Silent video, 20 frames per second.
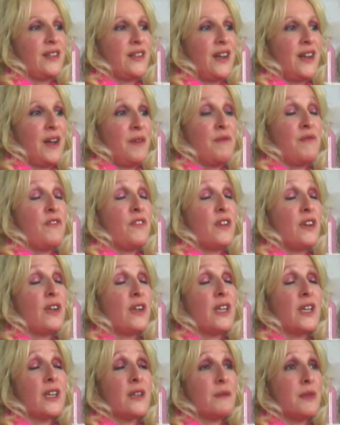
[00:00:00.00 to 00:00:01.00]
I'm
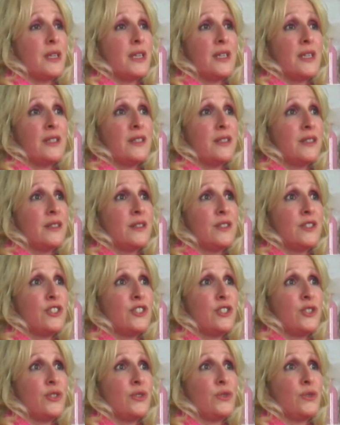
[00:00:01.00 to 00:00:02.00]
very committed
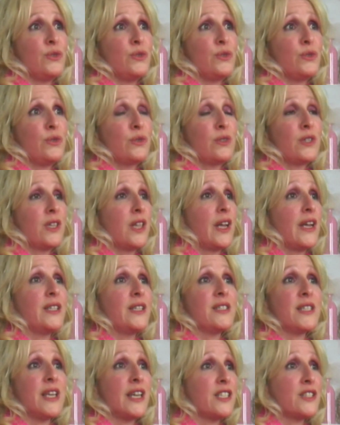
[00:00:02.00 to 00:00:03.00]
to
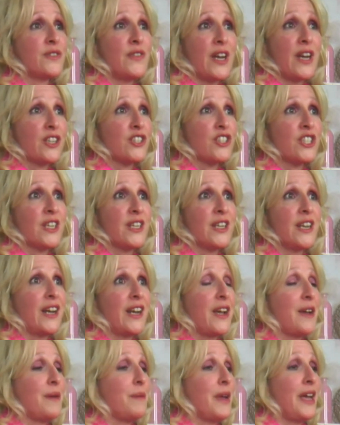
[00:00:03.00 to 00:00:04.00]
client satisfaction,
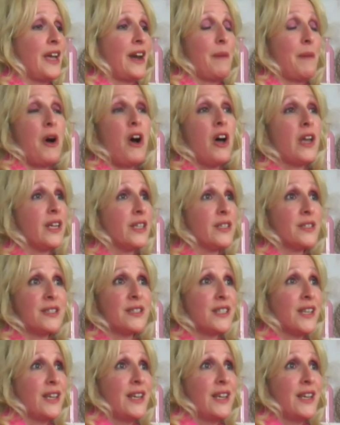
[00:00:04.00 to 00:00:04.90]
and I'm honest.